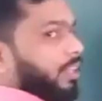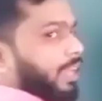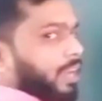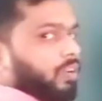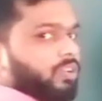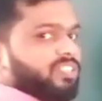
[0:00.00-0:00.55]
They
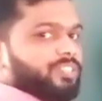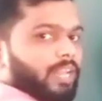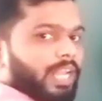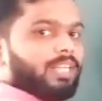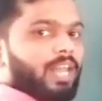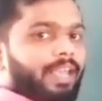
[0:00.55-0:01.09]
are not
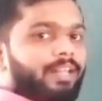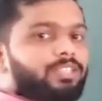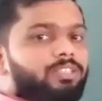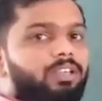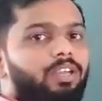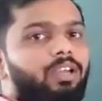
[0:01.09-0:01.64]
straight
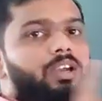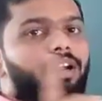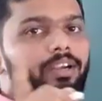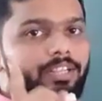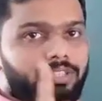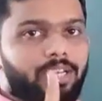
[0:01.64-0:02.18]
lines.
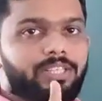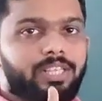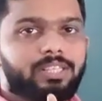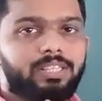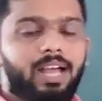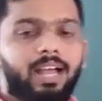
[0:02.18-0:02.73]
Distance
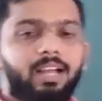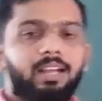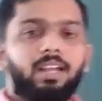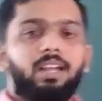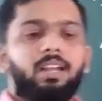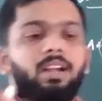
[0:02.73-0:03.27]
is the